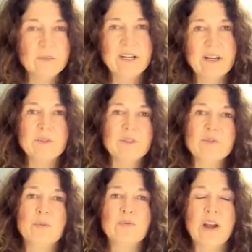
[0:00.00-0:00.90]
to become a
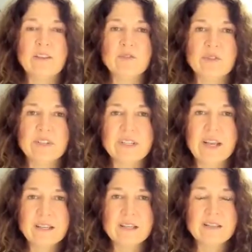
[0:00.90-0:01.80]
supervisor in
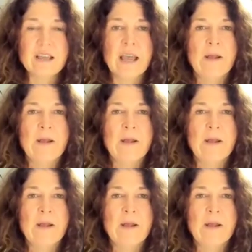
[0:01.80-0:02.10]
Texas.